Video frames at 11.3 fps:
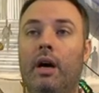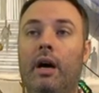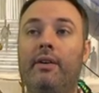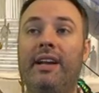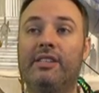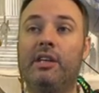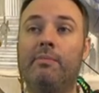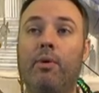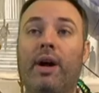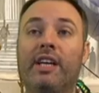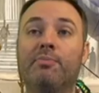uh,
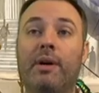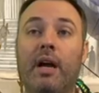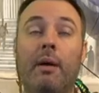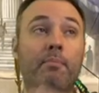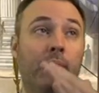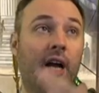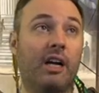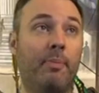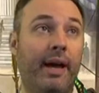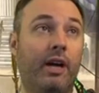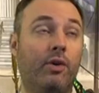Nessian Boar has become
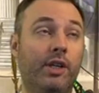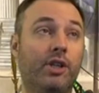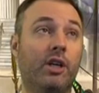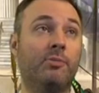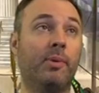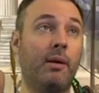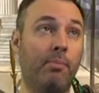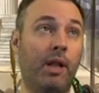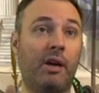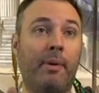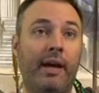blocked by a creature, has become
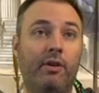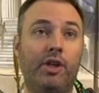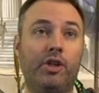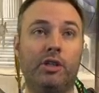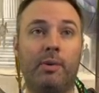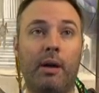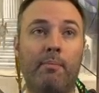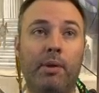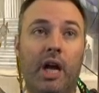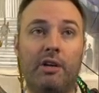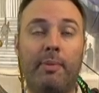blocked by a creature, has become
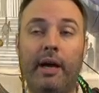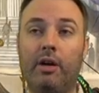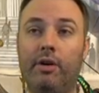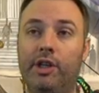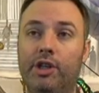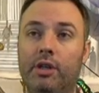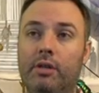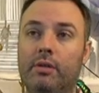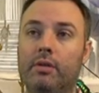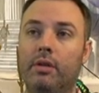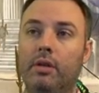blocked by a
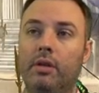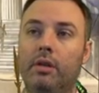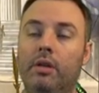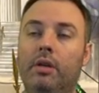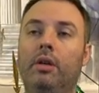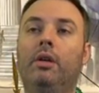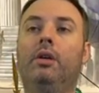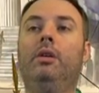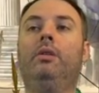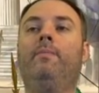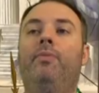creature.
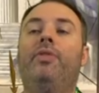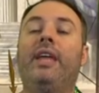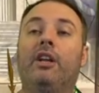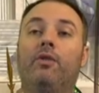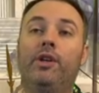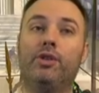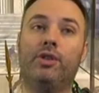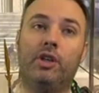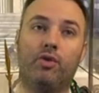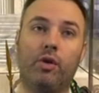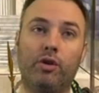That creature's
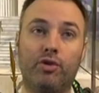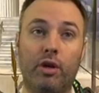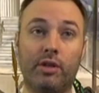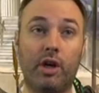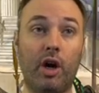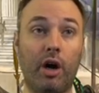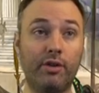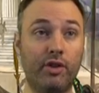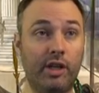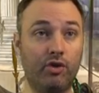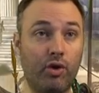controller draws a
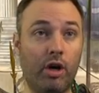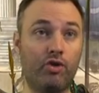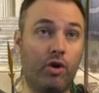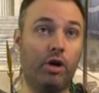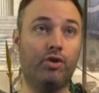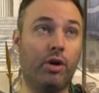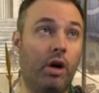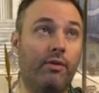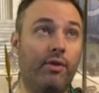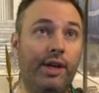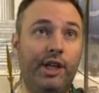card, so they draw, draw,
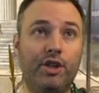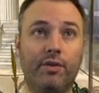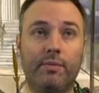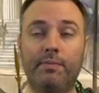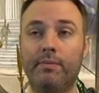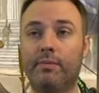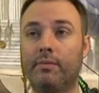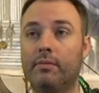draw for each of them.